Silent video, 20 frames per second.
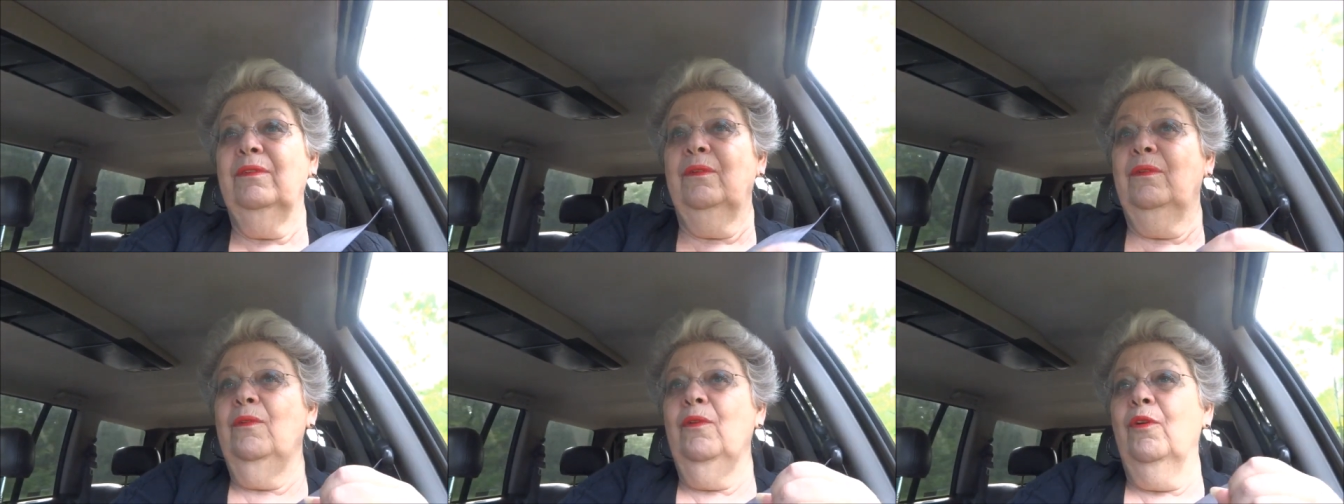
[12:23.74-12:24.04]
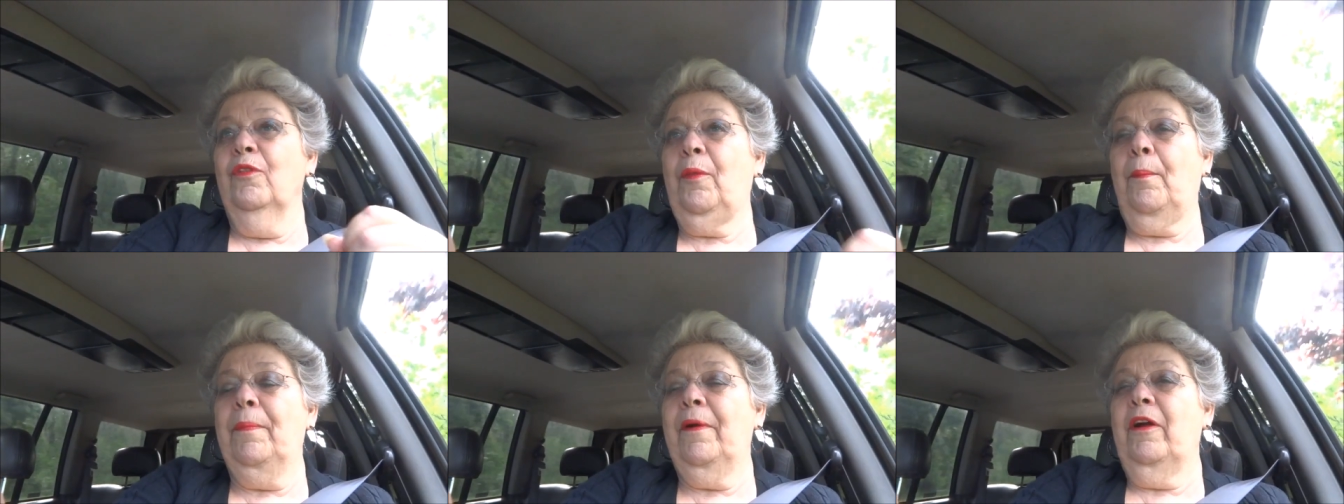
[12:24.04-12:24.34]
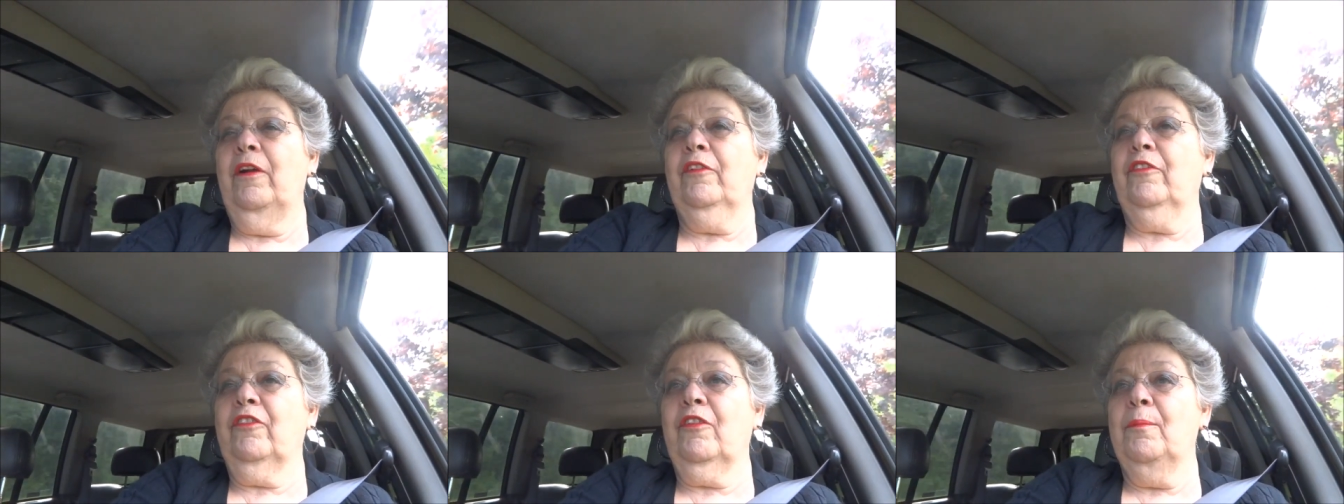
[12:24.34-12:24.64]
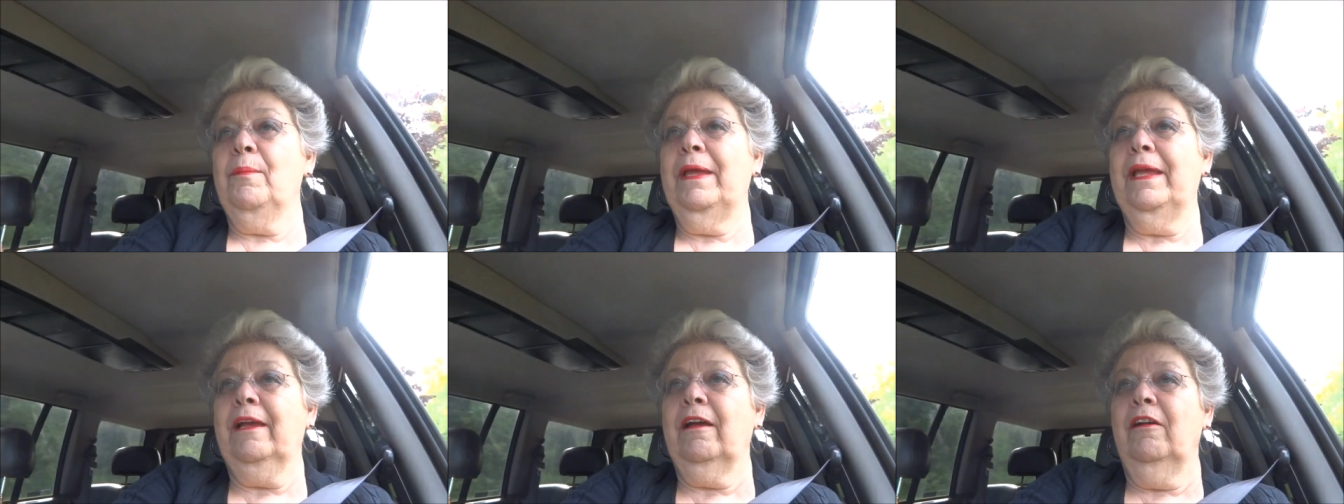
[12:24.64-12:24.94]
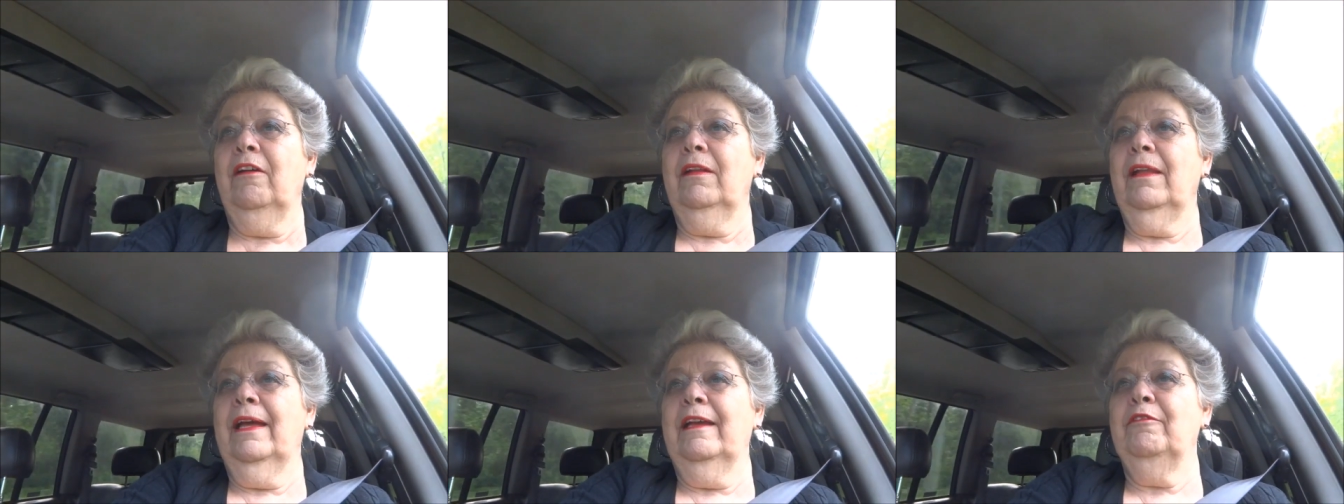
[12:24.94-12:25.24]
all the parts that make
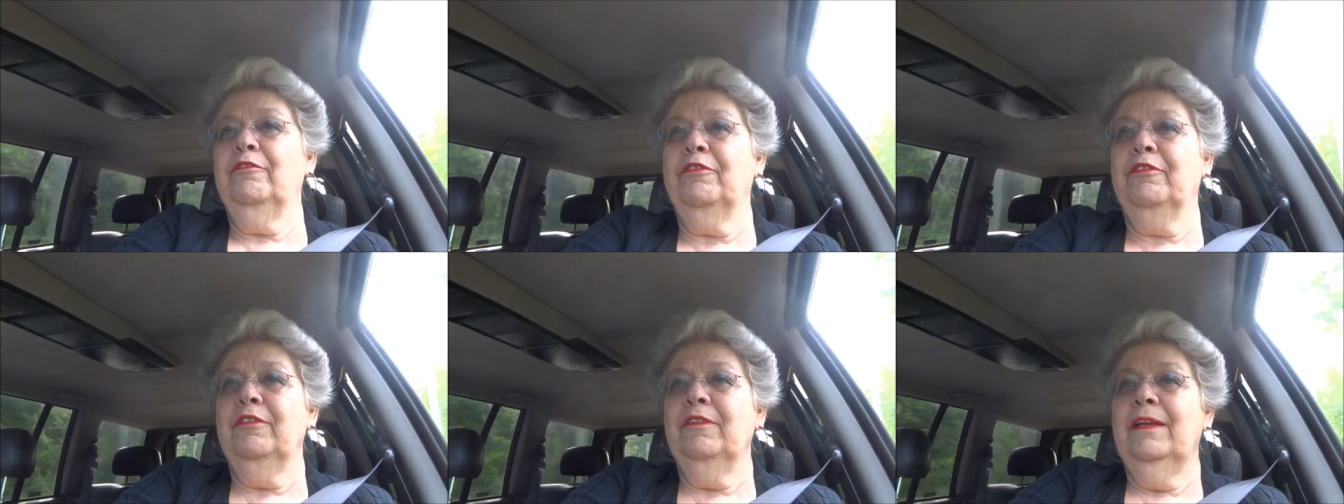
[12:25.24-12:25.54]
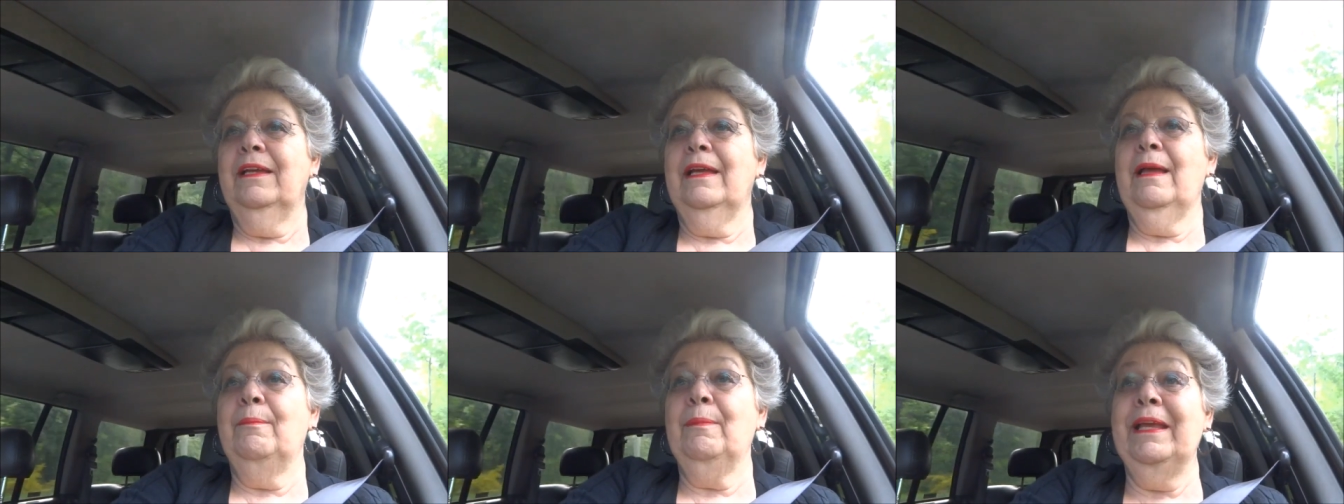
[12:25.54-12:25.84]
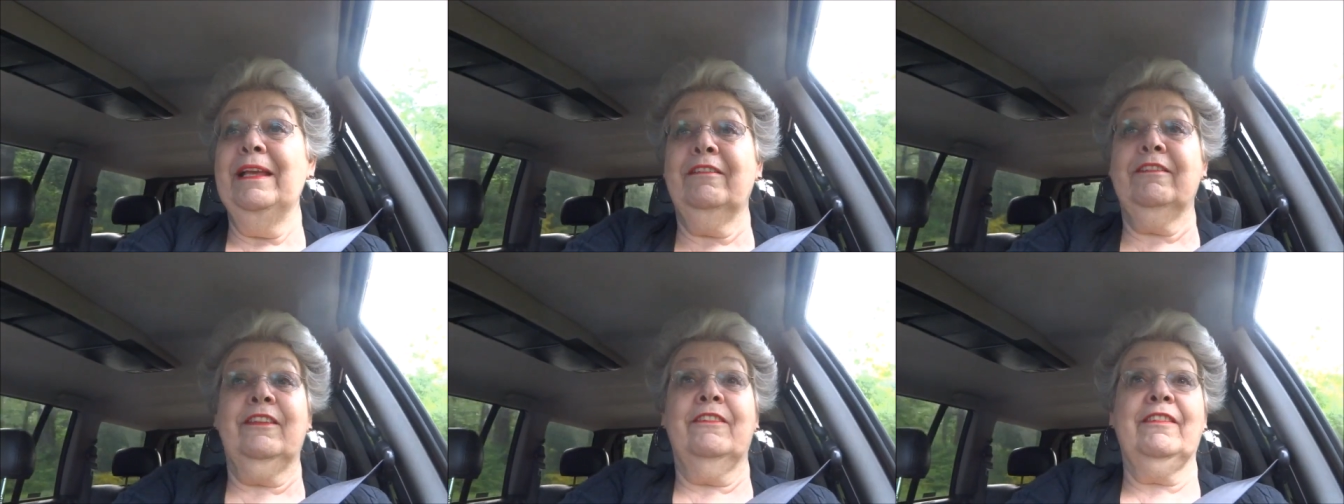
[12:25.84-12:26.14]
our life and makes